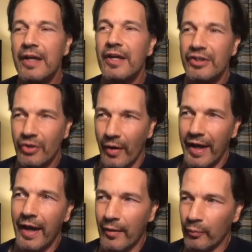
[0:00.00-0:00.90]
so
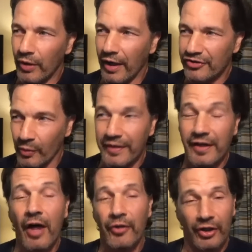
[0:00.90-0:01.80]
I joined
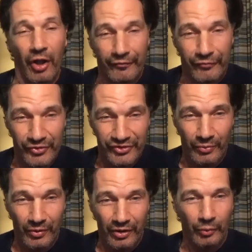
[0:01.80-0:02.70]
another kung fu
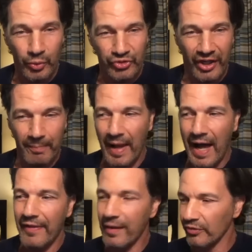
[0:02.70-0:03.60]
school called Wu
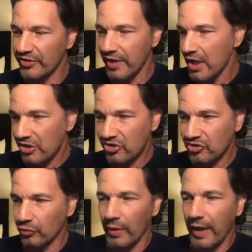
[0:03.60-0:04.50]
Pai that was
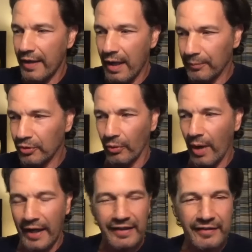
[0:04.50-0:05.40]
straight up
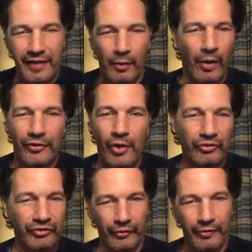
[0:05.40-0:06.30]
karate, taekwondo
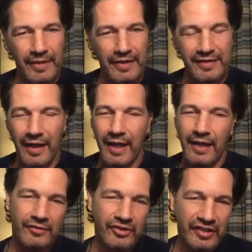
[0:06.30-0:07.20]
tournaments,
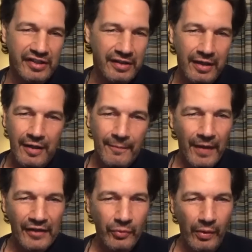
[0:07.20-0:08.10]
and just
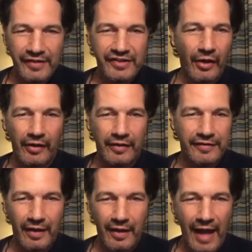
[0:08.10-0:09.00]
that's where I started
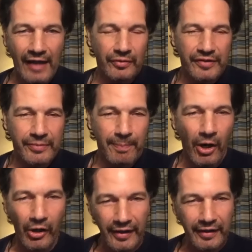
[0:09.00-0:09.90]
actually
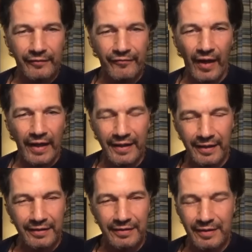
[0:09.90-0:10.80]
sparring and
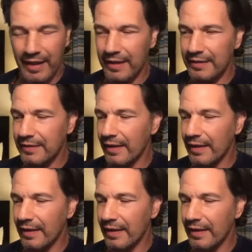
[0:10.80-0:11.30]
fighting, and